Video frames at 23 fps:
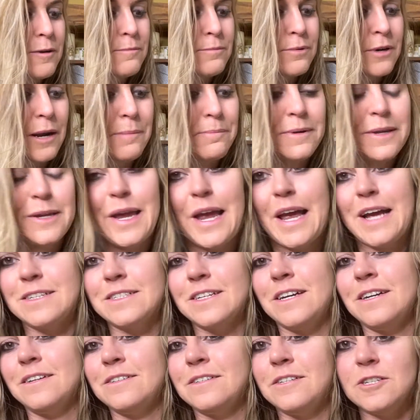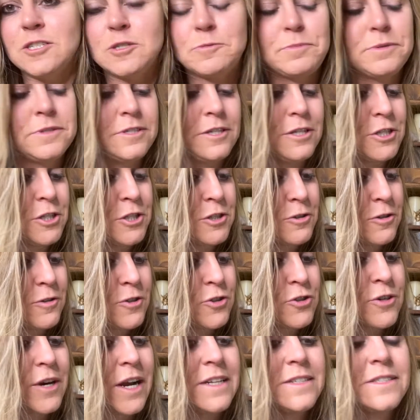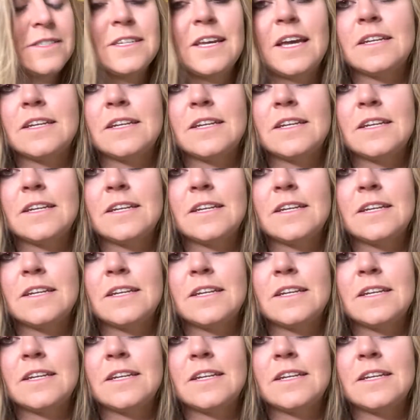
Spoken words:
propaganda, dispositional trends,